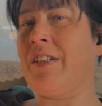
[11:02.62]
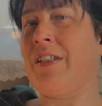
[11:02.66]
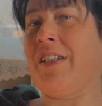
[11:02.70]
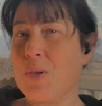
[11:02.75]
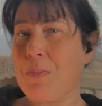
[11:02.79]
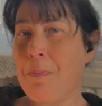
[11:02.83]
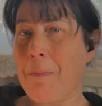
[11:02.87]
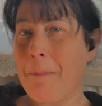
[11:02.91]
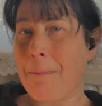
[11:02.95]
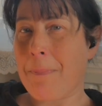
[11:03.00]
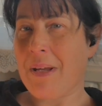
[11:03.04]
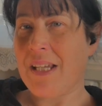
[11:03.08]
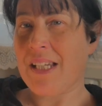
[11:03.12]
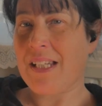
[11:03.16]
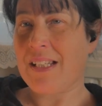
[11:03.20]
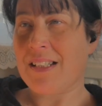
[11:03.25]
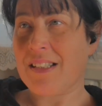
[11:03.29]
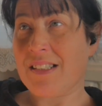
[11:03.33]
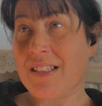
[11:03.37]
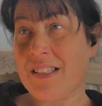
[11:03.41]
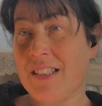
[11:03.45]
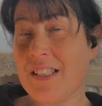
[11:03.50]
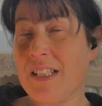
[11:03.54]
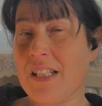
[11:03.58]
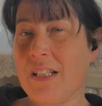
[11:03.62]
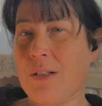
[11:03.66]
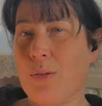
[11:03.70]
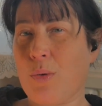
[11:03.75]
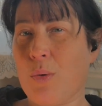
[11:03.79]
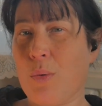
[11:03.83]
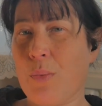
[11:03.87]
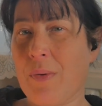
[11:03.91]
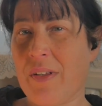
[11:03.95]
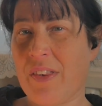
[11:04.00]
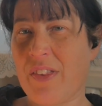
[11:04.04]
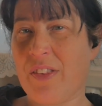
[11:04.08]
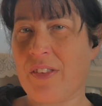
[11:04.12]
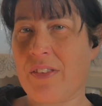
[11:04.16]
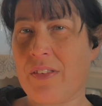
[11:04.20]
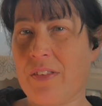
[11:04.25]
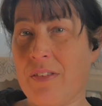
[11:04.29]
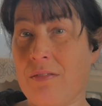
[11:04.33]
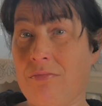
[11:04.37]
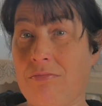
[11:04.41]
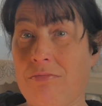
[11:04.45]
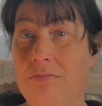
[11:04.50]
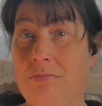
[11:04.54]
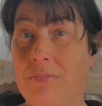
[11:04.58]
making a deal with
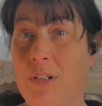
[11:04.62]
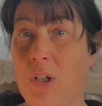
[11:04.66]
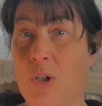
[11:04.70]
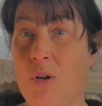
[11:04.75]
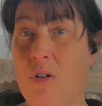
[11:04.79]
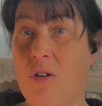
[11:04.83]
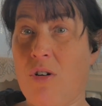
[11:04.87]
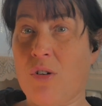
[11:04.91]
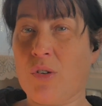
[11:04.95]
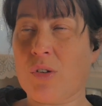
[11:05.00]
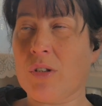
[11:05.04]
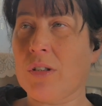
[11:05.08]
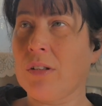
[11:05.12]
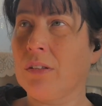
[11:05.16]
the god.